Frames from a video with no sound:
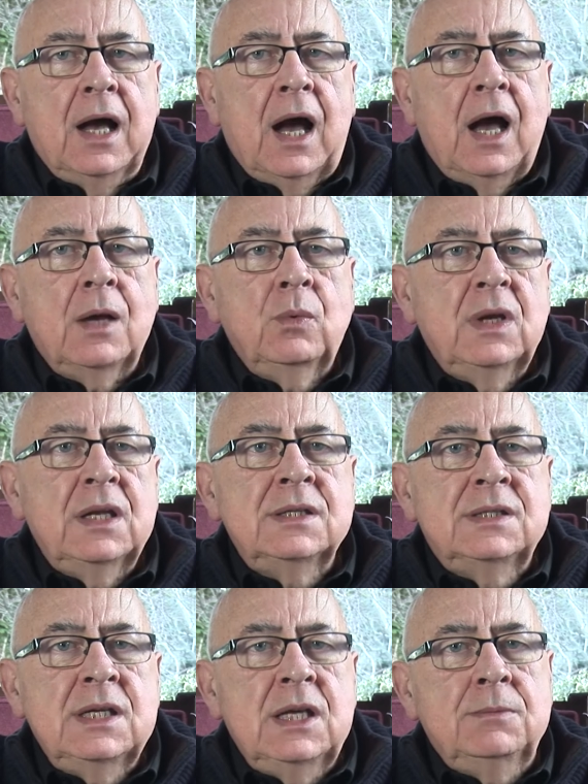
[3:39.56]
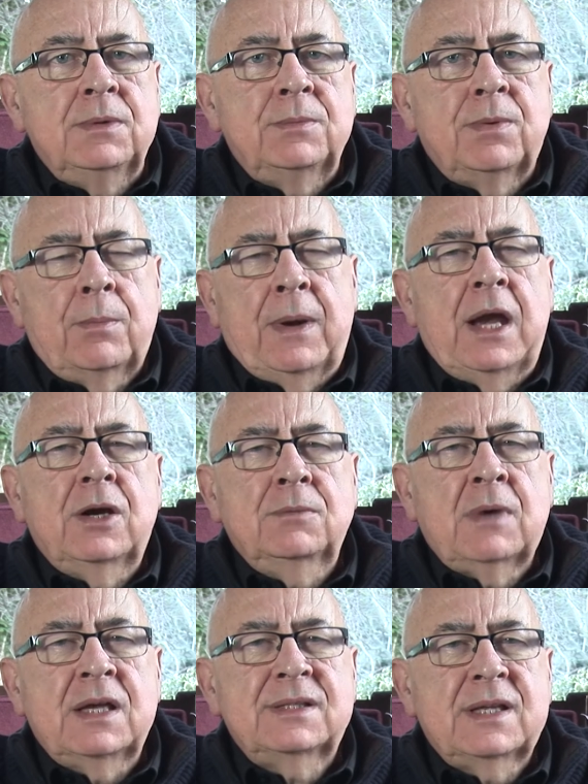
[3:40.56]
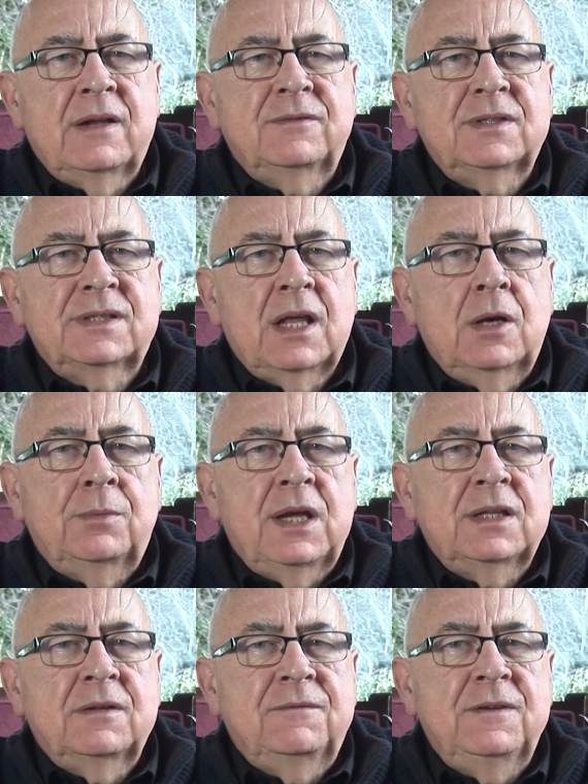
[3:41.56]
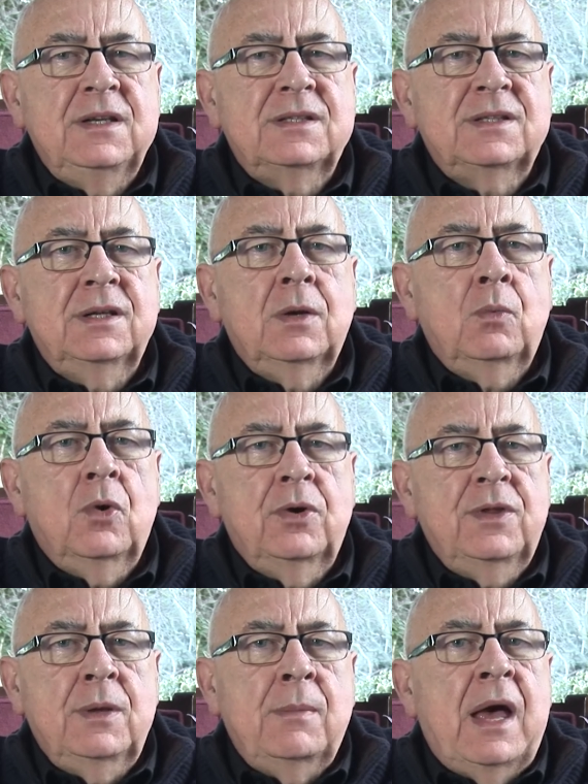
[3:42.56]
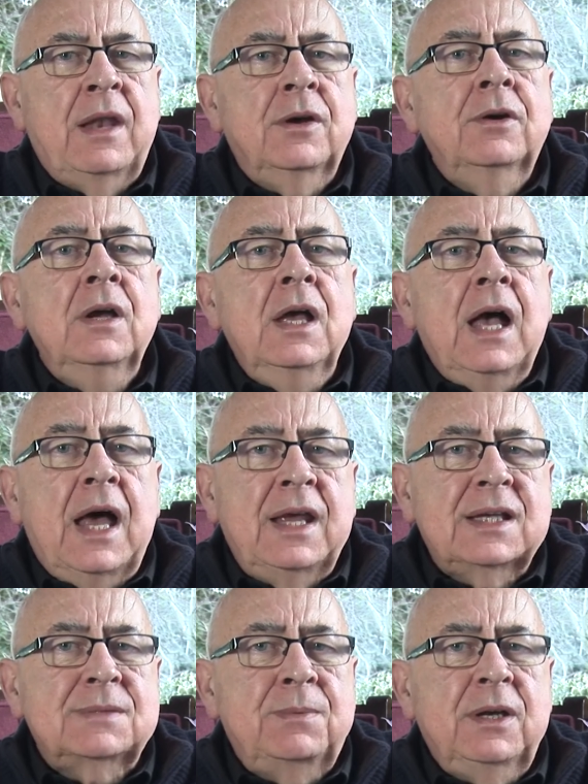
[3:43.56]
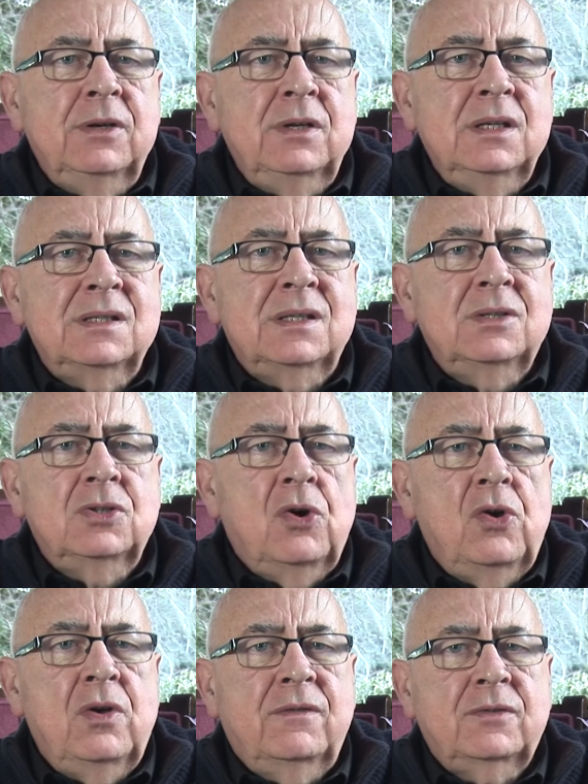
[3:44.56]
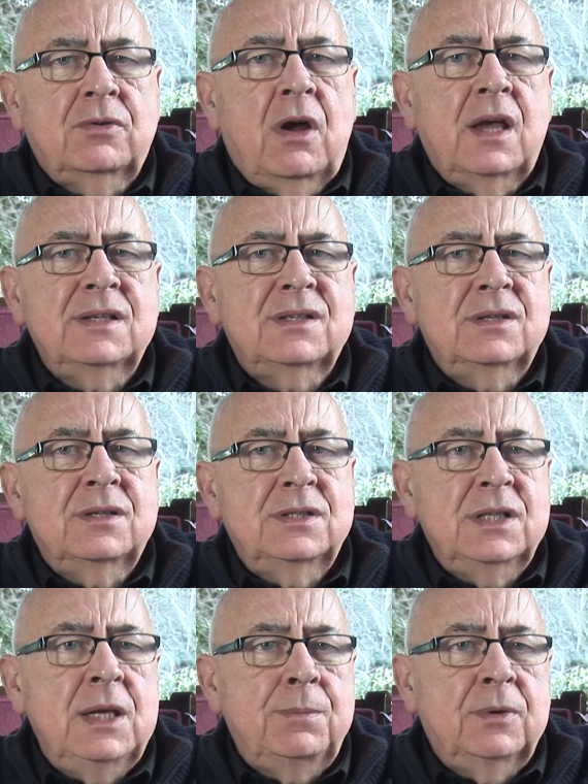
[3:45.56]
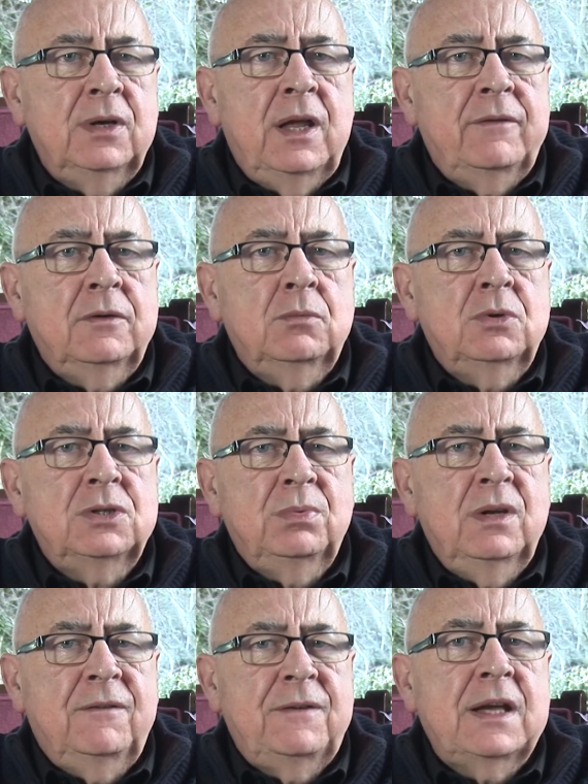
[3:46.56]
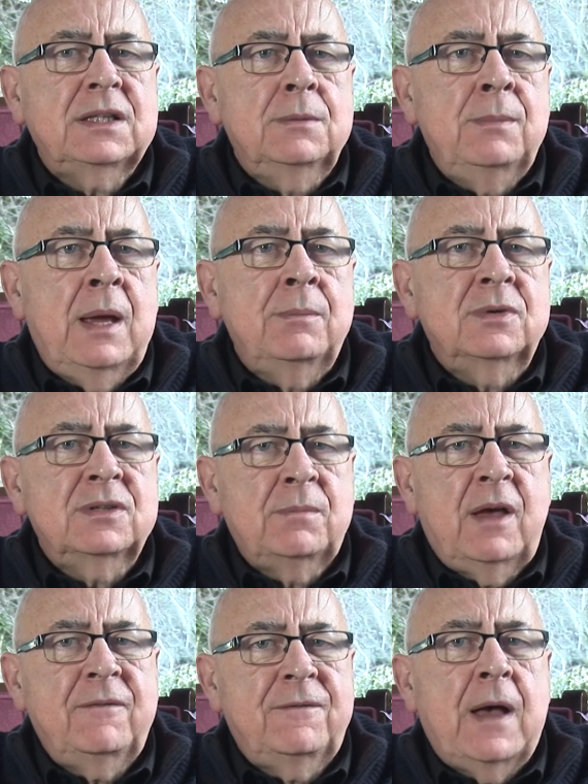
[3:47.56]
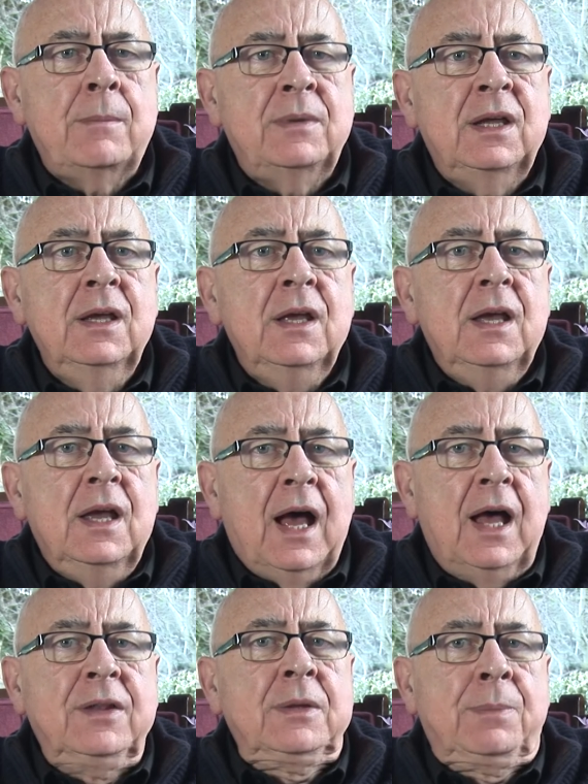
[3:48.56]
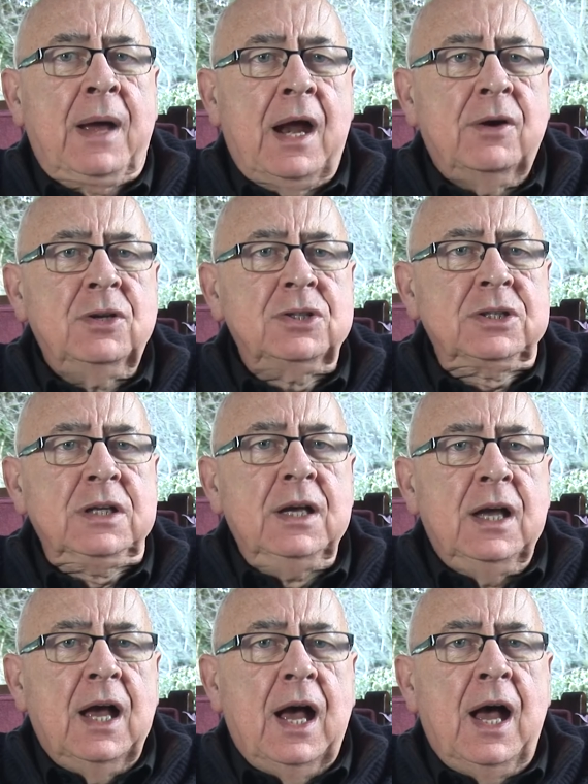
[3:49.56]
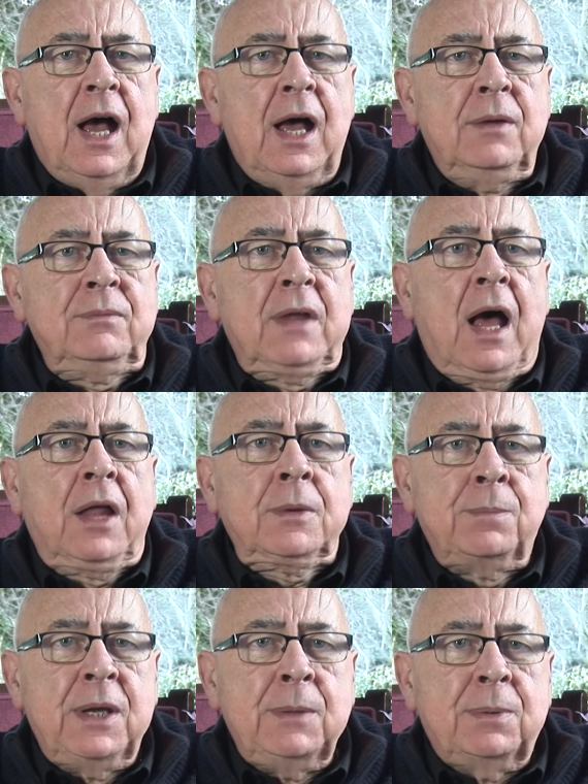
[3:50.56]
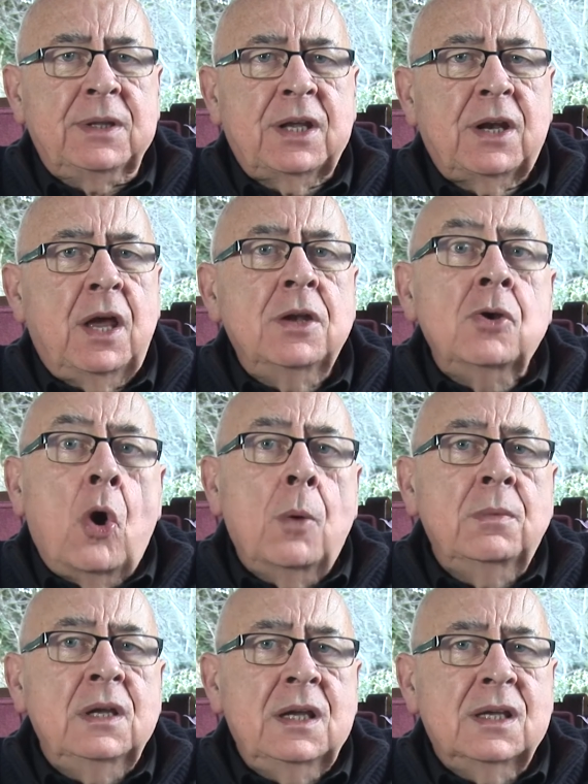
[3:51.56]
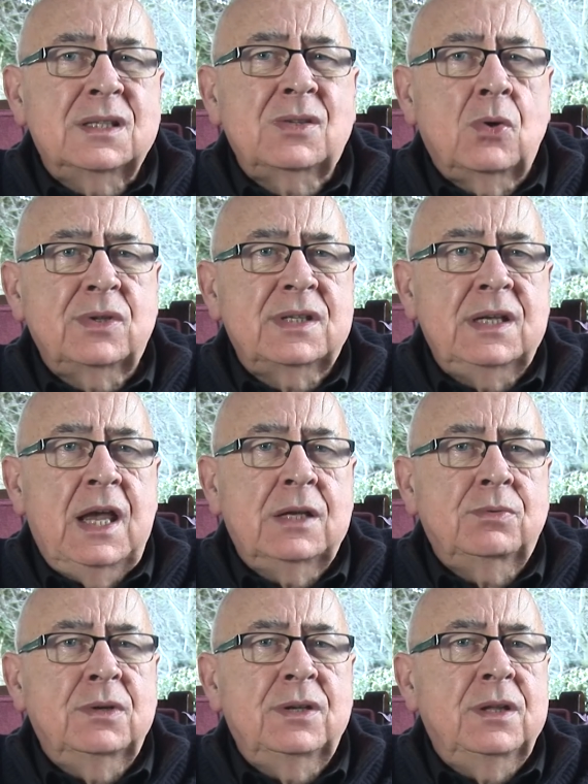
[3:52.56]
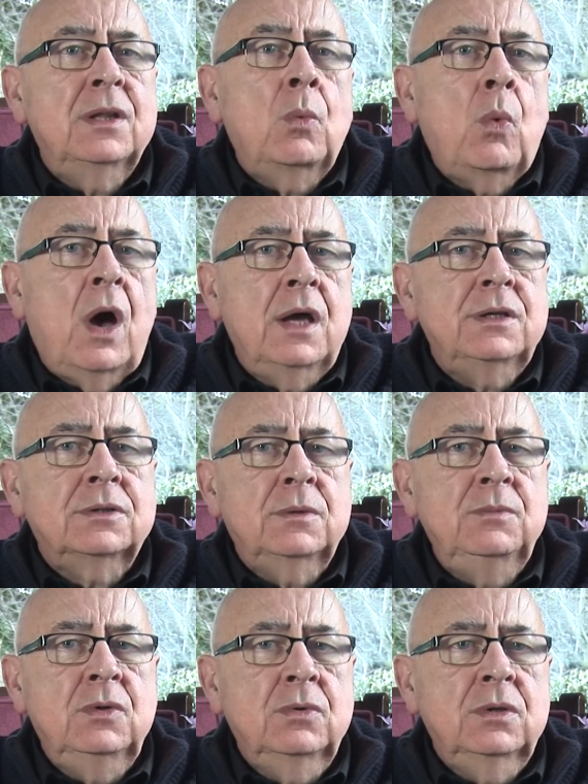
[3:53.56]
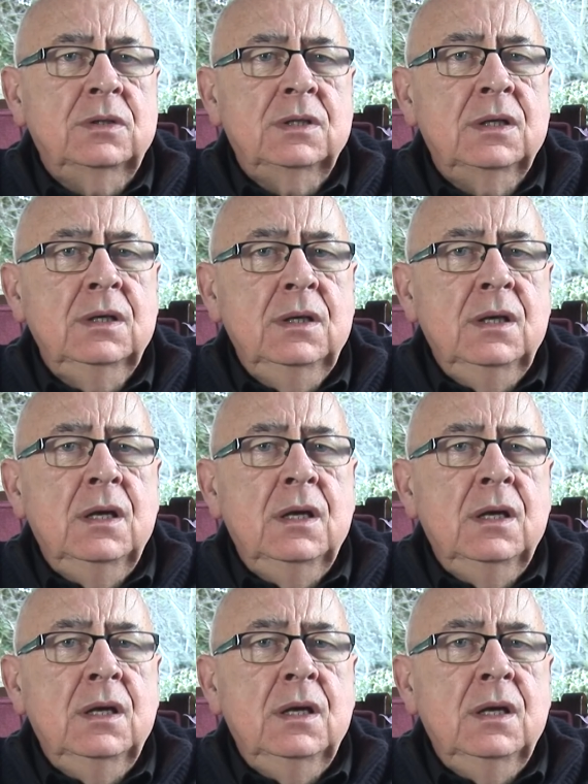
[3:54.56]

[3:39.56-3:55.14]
I will indeed be preparing myself to celebrate the feast in a worthy manner and experience the joy of Christ at a deeper level, which will affect the members of my family and the parish and the people that I normally associate with in the wider community.